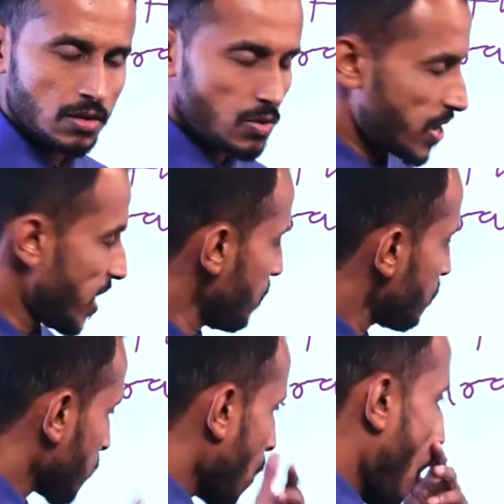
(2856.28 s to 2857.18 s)
Okay,
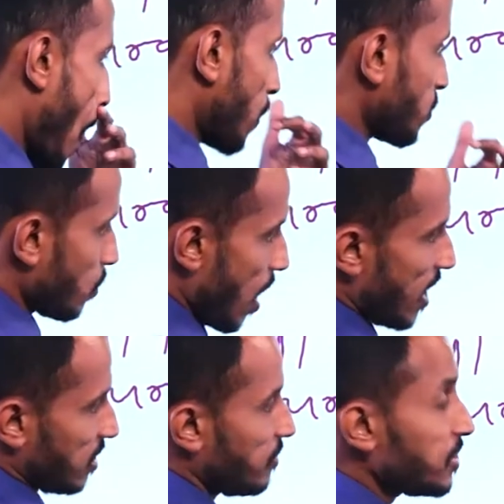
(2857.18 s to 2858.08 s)
so
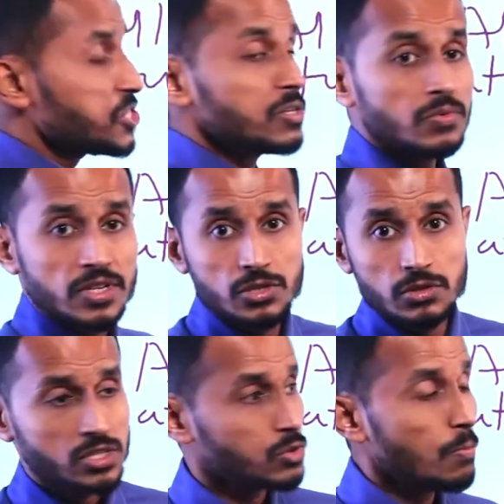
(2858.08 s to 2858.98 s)
artificial
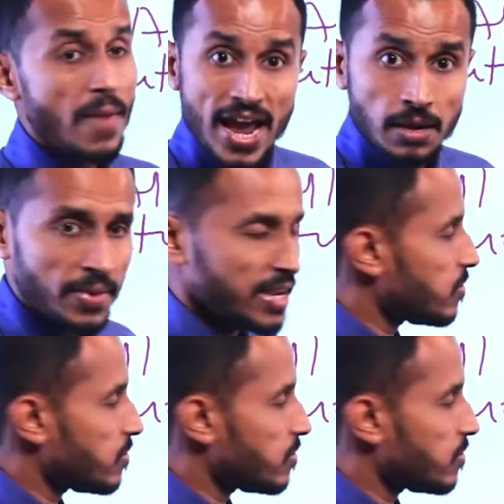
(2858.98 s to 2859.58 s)
resources or man-made